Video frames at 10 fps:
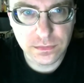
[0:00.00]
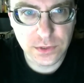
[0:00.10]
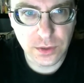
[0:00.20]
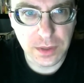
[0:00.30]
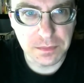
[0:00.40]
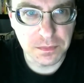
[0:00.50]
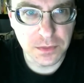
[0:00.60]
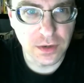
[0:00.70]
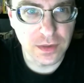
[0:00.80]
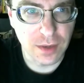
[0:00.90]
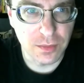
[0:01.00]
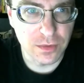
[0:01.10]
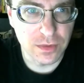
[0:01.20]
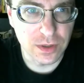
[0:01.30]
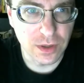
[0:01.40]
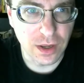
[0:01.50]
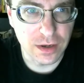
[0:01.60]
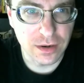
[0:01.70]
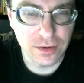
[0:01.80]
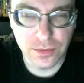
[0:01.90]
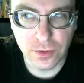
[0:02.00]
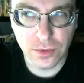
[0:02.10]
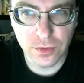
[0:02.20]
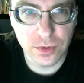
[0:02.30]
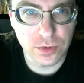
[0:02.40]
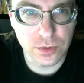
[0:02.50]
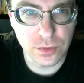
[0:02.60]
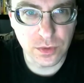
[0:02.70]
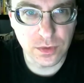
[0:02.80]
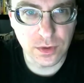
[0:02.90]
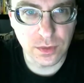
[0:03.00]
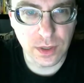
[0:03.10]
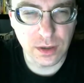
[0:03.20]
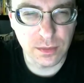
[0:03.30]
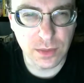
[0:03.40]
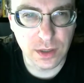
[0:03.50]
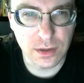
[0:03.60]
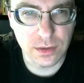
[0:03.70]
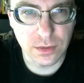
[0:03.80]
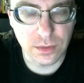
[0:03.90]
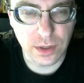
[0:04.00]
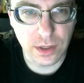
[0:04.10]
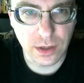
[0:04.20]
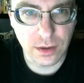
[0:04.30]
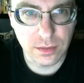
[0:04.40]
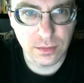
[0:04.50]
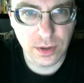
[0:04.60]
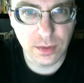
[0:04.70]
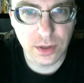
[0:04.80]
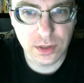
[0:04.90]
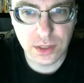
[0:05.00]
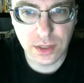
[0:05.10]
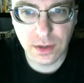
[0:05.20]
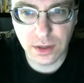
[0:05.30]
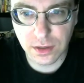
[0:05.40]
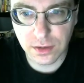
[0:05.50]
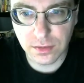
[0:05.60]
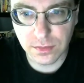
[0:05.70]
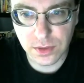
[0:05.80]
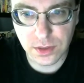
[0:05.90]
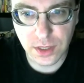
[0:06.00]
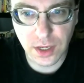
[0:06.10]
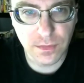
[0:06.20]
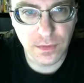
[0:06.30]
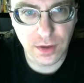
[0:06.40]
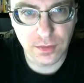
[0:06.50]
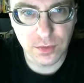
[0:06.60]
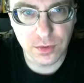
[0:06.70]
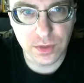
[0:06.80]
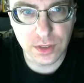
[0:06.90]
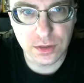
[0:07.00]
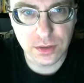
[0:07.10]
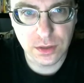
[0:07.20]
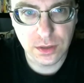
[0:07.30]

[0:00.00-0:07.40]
So I dug that movie a lot. A full review is worth doing, and I'm not going to do it right now. But I'm going to say that in the top five movies,